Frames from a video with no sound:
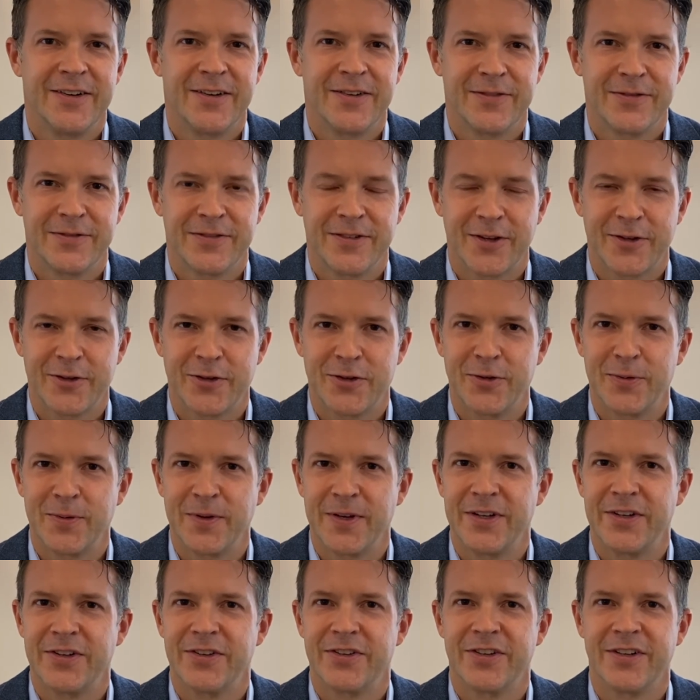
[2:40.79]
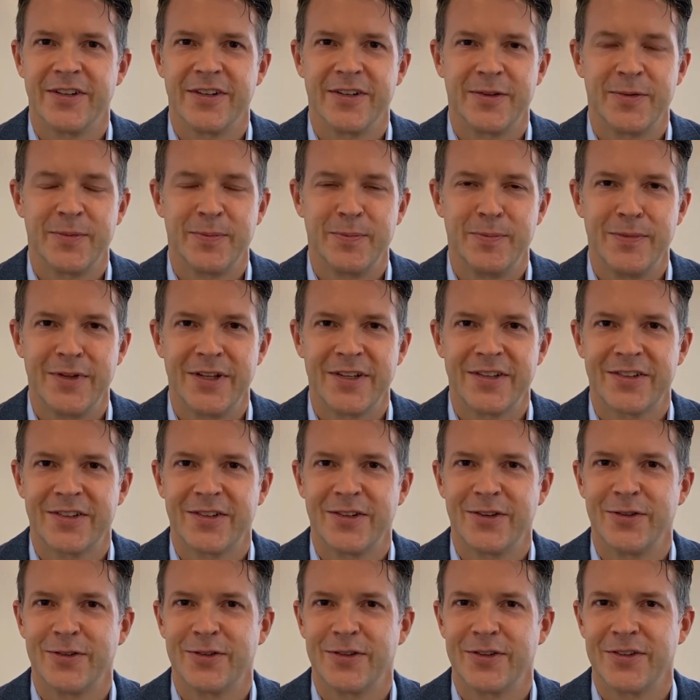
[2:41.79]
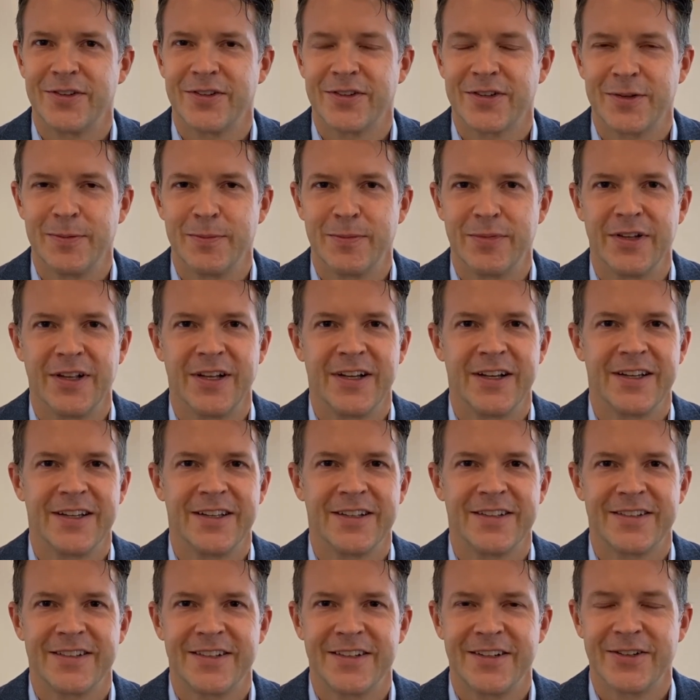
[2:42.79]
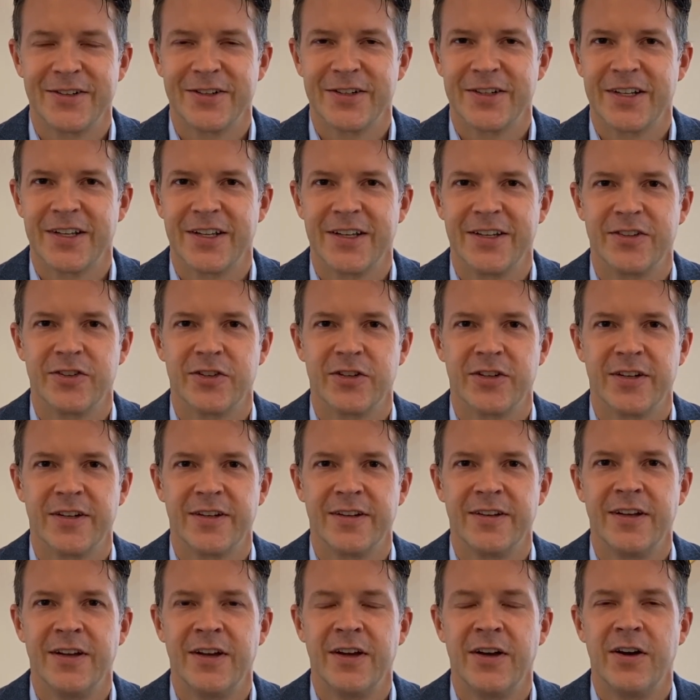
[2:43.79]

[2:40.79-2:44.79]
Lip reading: fluctuation, missed doses, compliance, irritation.